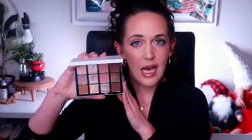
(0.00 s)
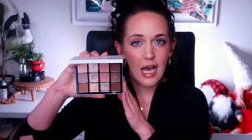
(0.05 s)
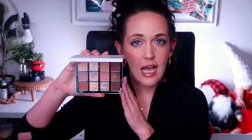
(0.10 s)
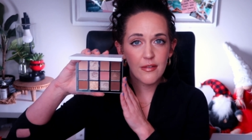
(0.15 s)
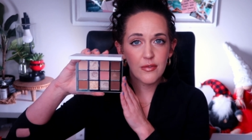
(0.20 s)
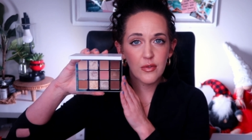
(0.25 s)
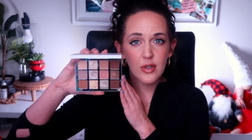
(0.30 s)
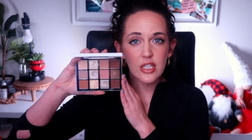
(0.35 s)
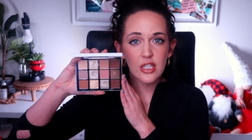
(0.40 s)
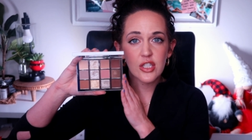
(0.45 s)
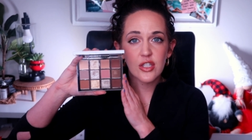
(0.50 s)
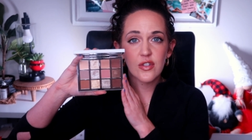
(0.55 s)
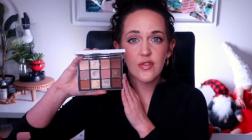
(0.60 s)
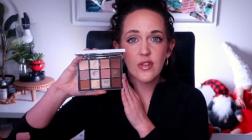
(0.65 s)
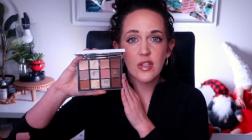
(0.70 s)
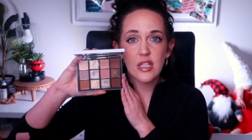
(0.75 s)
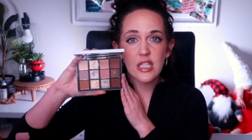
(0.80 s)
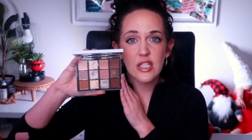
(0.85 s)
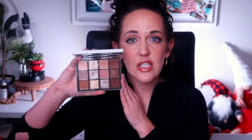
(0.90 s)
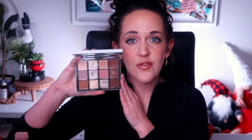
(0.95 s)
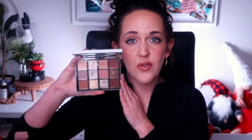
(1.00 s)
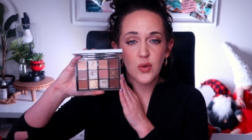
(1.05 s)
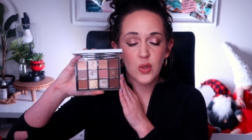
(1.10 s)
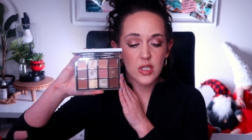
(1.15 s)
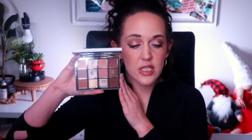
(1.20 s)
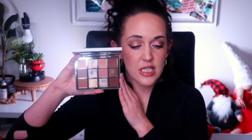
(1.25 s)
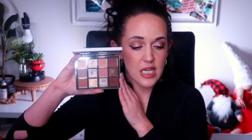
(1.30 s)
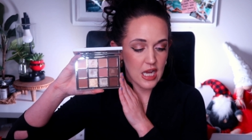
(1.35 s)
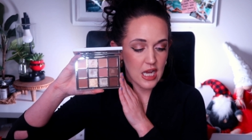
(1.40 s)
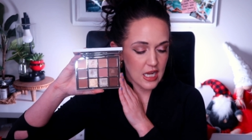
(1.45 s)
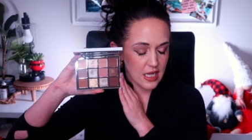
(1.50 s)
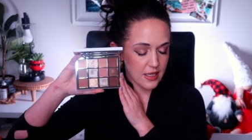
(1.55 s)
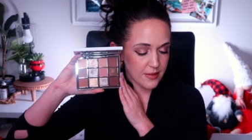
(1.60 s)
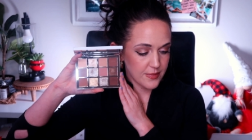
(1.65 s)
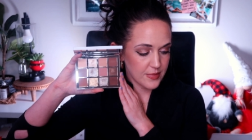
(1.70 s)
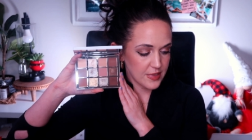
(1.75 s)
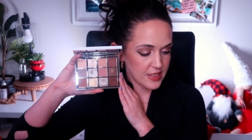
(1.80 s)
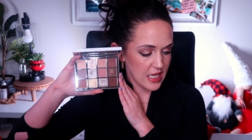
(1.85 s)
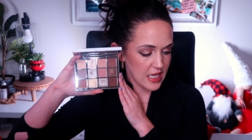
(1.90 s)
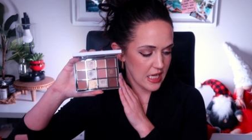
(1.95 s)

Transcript: I've reached for this four times